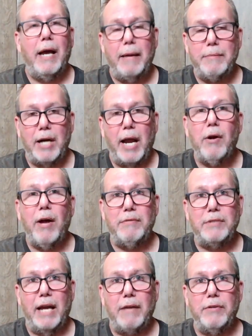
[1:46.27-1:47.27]
I'm sorry. I don't
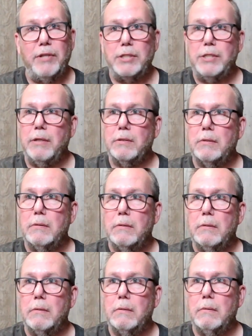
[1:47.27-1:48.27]
have time for this. And he goes,
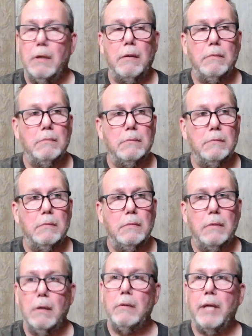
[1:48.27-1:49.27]
oh,
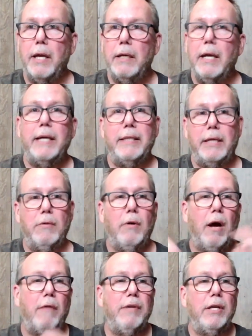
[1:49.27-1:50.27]
Okay. And then
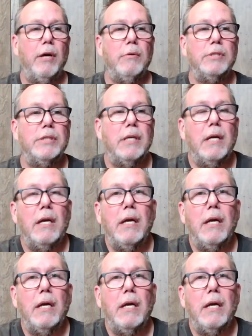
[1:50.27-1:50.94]
off he goes.